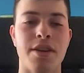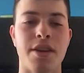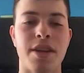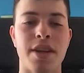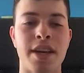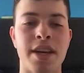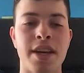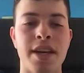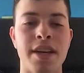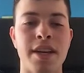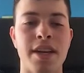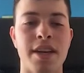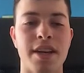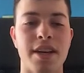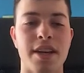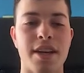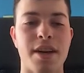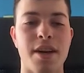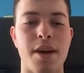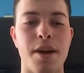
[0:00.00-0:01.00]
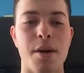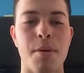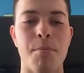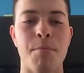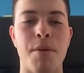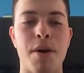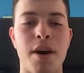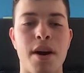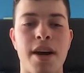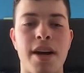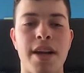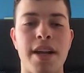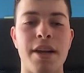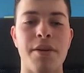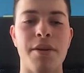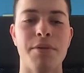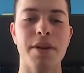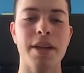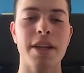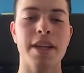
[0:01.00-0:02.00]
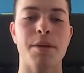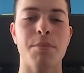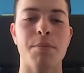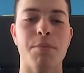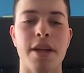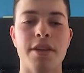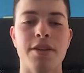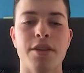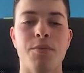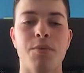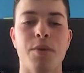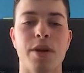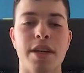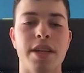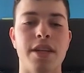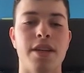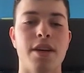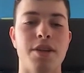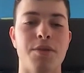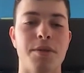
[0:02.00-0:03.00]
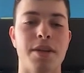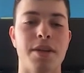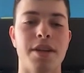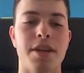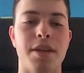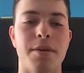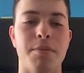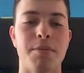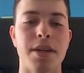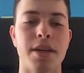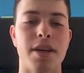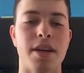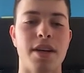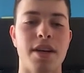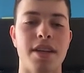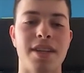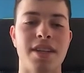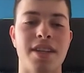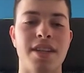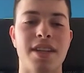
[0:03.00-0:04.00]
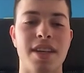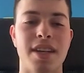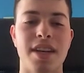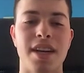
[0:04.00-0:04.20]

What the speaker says: thing, but it really depends on what he does with it because,